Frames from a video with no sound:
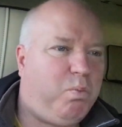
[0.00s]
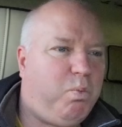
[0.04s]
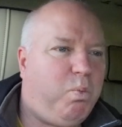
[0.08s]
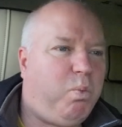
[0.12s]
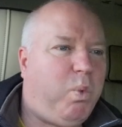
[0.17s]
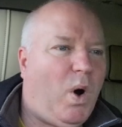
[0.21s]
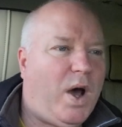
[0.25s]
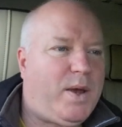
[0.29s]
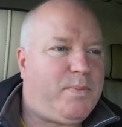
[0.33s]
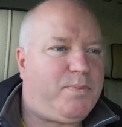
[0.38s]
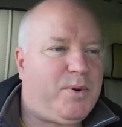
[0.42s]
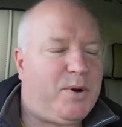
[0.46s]

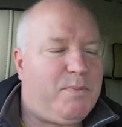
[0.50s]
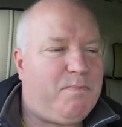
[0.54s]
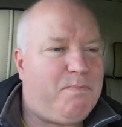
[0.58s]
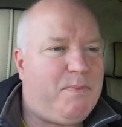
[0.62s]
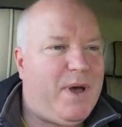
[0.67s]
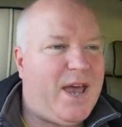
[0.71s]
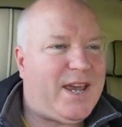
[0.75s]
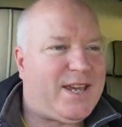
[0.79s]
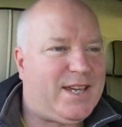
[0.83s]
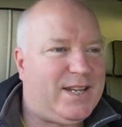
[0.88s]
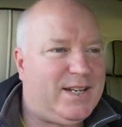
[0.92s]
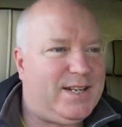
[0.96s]
wiper
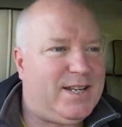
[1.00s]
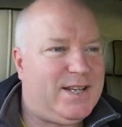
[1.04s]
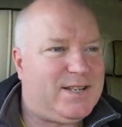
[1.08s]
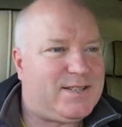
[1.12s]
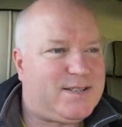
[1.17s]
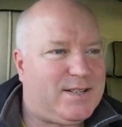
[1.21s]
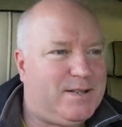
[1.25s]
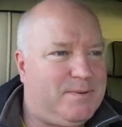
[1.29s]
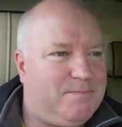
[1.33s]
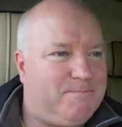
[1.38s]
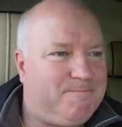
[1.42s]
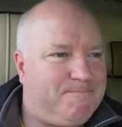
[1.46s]

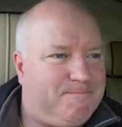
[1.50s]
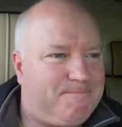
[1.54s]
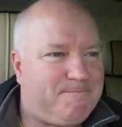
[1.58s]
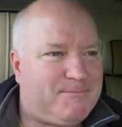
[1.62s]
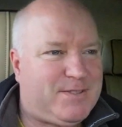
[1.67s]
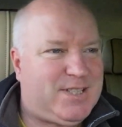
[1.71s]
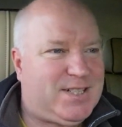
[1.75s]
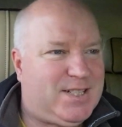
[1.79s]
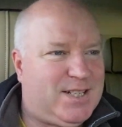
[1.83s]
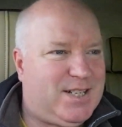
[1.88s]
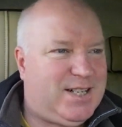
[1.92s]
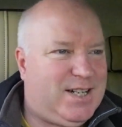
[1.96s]
mechanism.
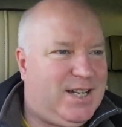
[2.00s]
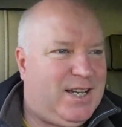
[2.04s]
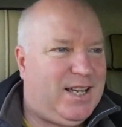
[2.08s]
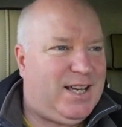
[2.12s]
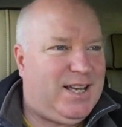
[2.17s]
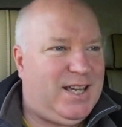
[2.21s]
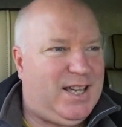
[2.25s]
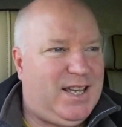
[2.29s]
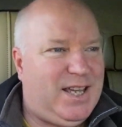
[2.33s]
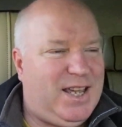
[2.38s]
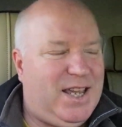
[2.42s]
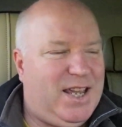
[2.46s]

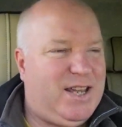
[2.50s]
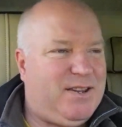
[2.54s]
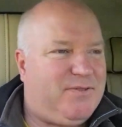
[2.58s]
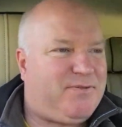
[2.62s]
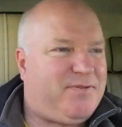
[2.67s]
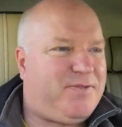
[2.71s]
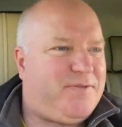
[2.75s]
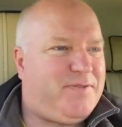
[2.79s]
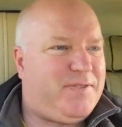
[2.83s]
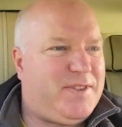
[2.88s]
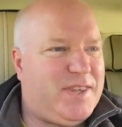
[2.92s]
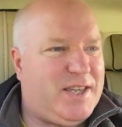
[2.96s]

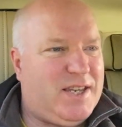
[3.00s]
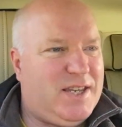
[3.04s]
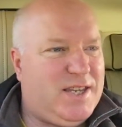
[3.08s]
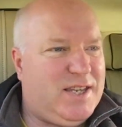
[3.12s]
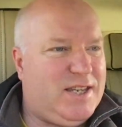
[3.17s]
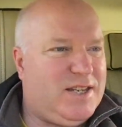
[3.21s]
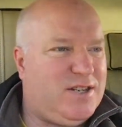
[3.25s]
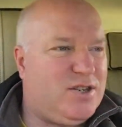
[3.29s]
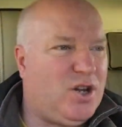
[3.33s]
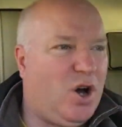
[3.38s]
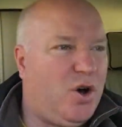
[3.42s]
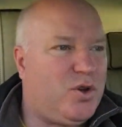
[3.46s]
If
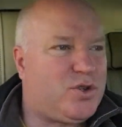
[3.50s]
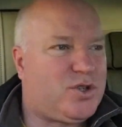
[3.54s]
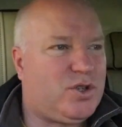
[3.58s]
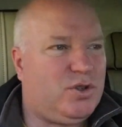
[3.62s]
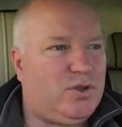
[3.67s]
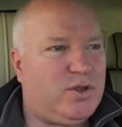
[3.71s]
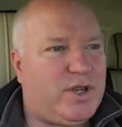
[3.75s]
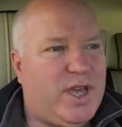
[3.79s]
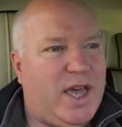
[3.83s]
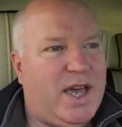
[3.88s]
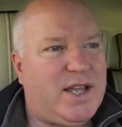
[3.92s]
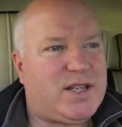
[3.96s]
the
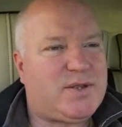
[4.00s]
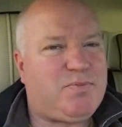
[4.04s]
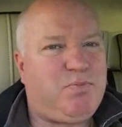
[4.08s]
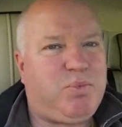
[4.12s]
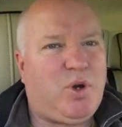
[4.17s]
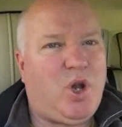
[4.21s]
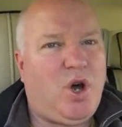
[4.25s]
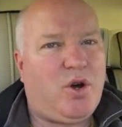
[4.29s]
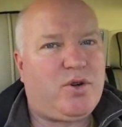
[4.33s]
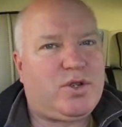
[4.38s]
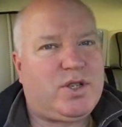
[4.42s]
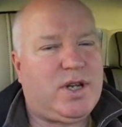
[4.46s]
nozzle gets
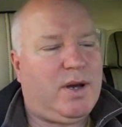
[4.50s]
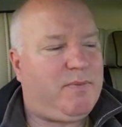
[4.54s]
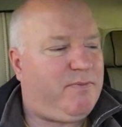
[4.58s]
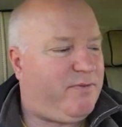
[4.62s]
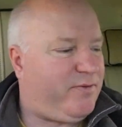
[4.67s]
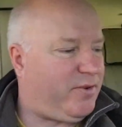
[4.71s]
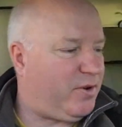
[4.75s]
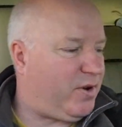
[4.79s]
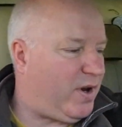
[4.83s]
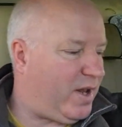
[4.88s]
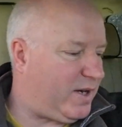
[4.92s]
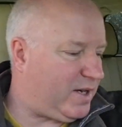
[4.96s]
blocked up
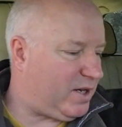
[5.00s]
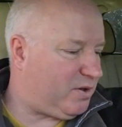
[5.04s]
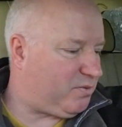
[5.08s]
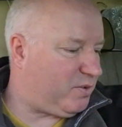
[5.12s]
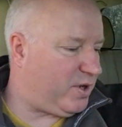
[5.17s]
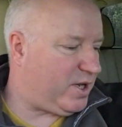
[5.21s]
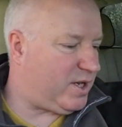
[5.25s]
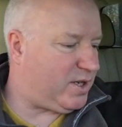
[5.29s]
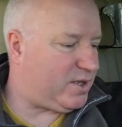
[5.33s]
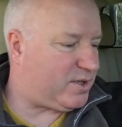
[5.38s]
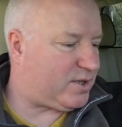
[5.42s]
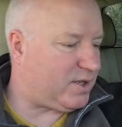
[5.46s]
for any
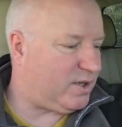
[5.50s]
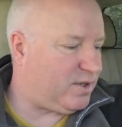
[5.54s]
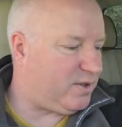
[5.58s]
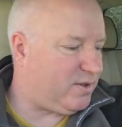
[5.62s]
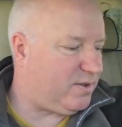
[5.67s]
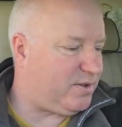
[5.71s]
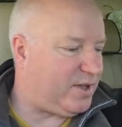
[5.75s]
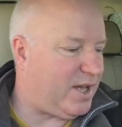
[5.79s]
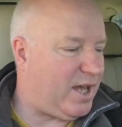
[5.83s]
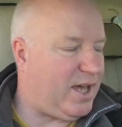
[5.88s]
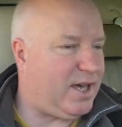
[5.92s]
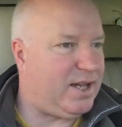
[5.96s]

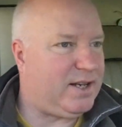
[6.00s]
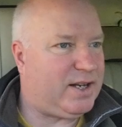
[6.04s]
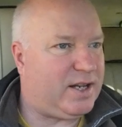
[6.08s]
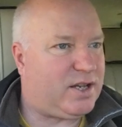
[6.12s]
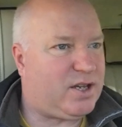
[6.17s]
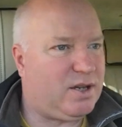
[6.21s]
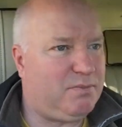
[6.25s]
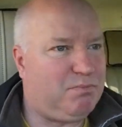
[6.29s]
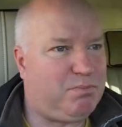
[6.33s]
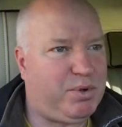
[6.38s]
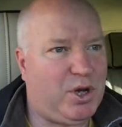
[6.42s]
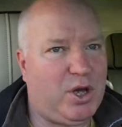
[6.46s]
reason, then
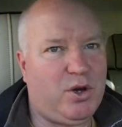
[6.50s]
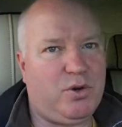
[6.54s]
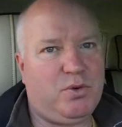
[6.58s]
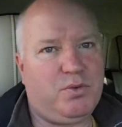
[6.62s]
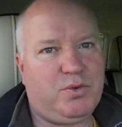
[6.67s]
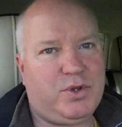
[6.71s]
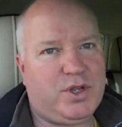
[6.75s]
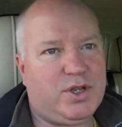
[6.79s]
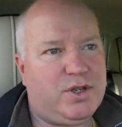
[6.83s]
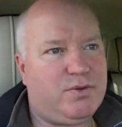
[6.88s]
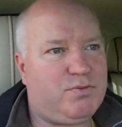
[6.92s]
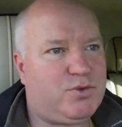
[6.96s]
it can
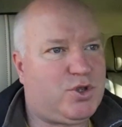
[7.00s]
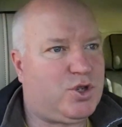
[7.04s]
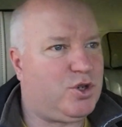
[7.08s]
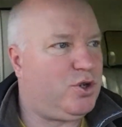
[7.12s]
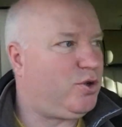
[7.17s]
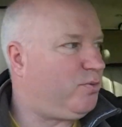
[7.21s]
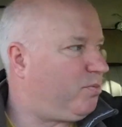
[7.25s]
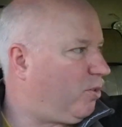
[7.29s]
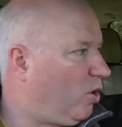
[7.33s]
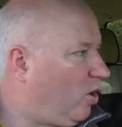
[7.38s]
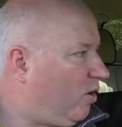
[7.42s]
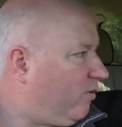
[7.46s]
blow the
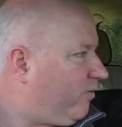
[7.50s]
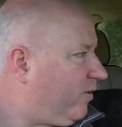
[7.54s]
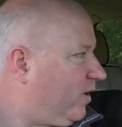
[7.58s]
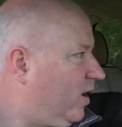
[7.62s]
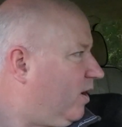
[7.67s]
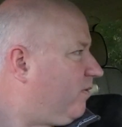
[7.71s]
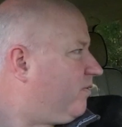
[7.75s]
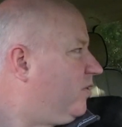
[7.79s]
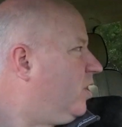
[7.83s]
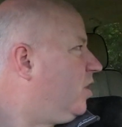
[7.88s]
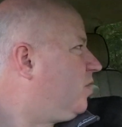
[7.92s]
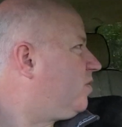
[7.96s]
tube off. And
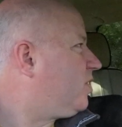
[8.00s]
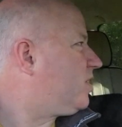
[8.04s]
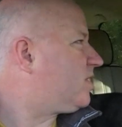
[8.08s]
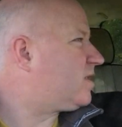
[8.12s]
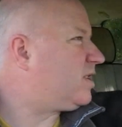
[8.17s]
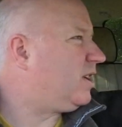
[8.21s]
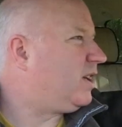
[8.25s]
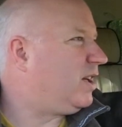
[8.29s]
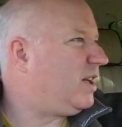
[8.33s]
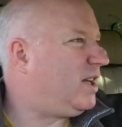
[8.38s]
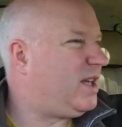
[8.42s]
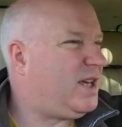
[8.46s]
I've
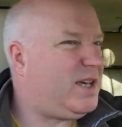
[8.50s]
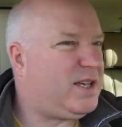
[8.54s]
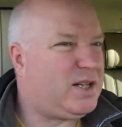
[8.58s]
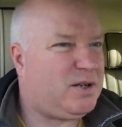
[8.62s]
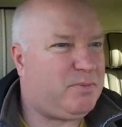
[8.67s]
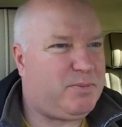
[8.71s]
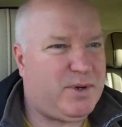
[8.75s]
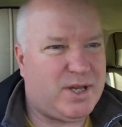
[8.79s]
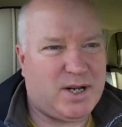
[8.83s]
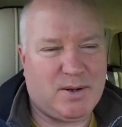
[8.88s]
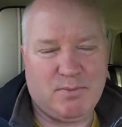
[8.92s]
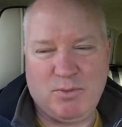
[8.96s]
noticed a
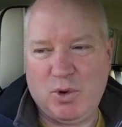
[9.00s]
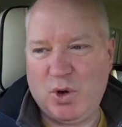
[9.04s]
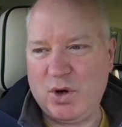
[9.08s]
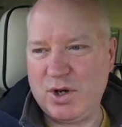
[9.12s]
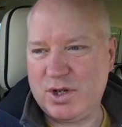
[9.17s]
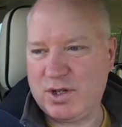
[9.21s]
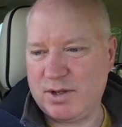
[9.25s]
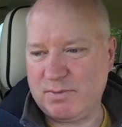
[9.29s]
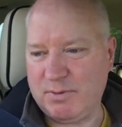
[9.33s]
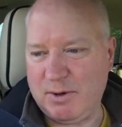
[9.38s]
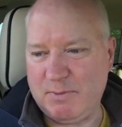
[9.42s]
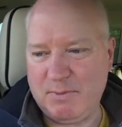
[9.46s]
little bit of
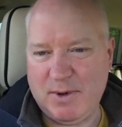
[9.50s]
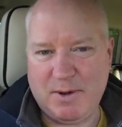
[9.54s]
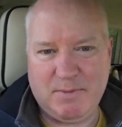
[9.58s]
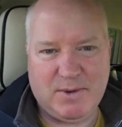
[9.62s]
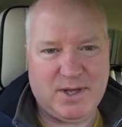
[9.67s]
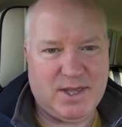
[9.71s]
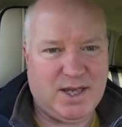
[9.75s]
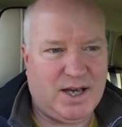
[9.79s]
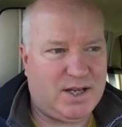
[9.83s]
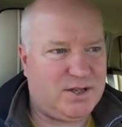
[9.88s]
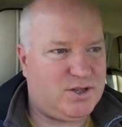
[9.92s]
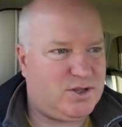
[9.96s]
moisture, but
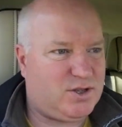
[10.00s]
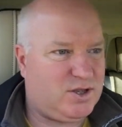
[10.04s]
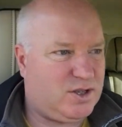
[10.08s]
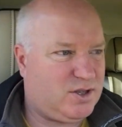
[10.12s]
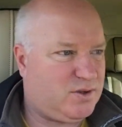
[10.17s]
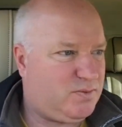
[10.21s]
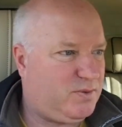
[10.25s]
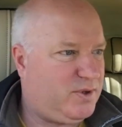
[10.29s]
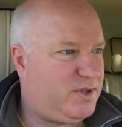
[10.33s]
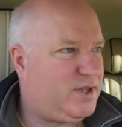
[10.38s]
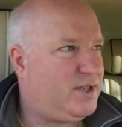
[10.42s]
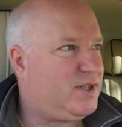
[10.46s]
maybe that's
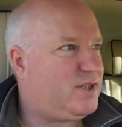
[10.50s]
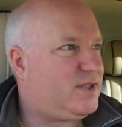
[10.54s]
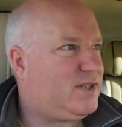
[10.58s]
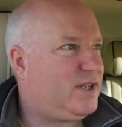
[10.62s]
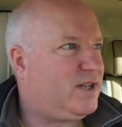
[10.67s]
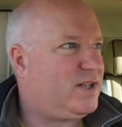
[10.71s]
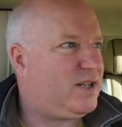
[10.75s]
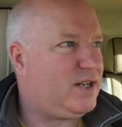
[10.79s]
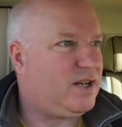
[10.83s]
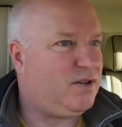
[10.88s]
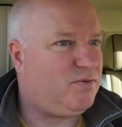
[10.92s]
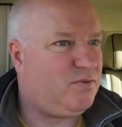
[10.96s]
just with it
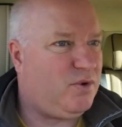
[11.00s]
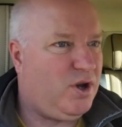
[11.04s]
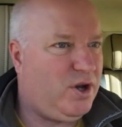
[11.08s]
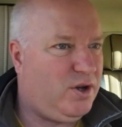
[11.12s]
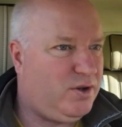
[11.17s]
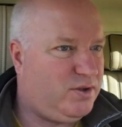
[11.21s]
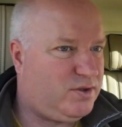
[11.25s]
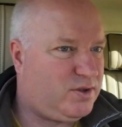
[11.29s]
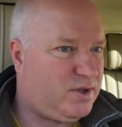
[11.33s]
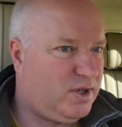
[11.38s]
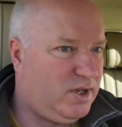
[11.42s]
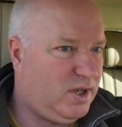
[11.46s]
sitting
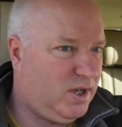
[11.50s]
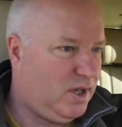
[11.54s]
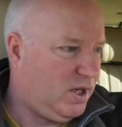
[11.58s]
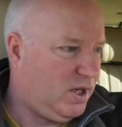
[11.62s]
around.